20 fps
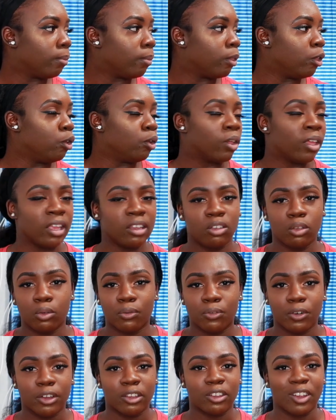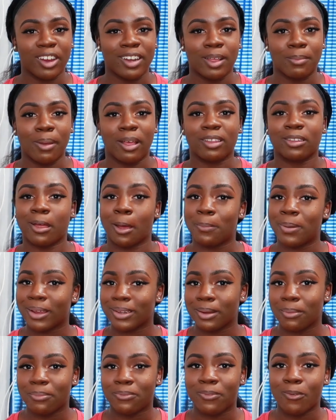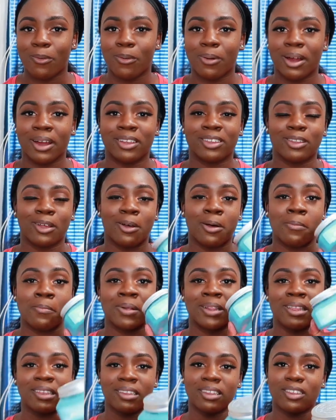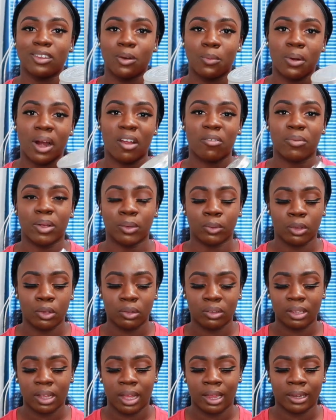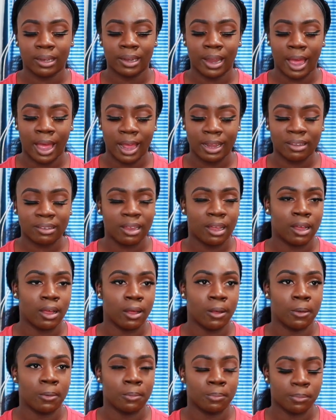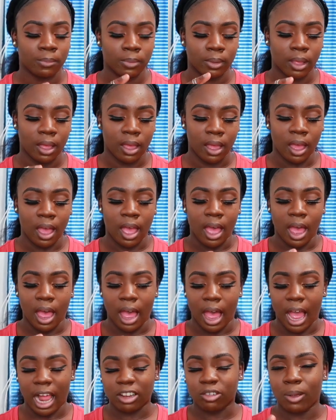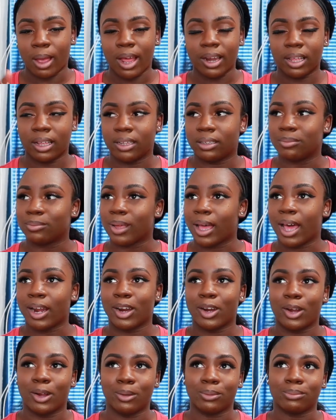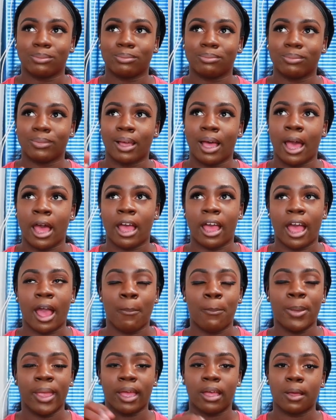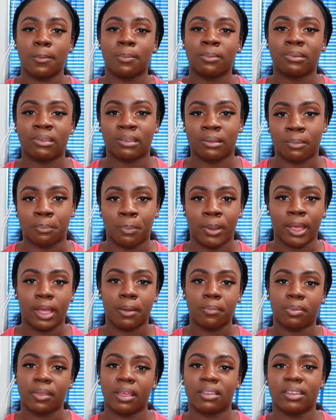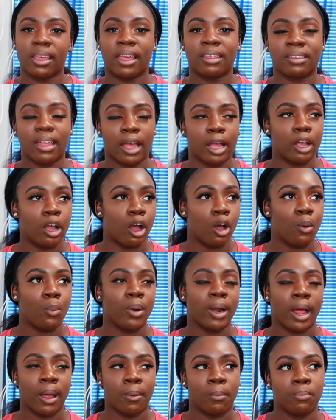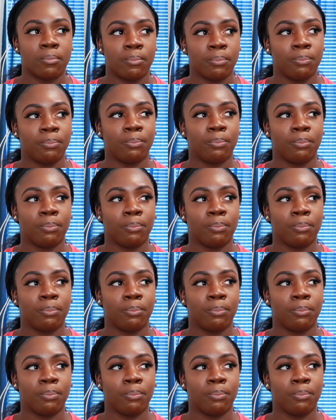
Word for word: you get two for a certain amount, so I picked up four. So, but this is the one I've been using a lot. Um, I try to, I don't know, I, I pick up pick up things as I go when I'm